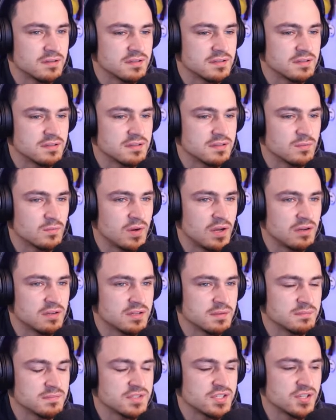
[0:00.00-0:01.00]
Welcome
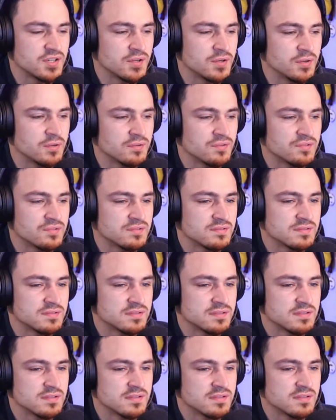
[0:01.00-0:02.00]
to
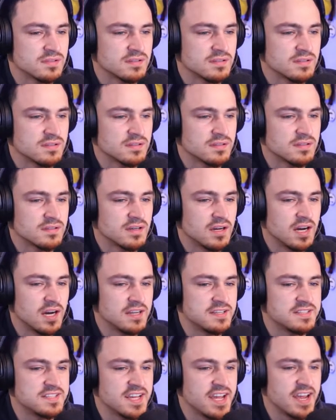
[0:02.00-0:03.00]
A
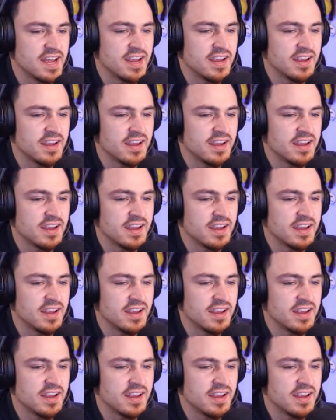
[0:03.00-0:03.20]
Day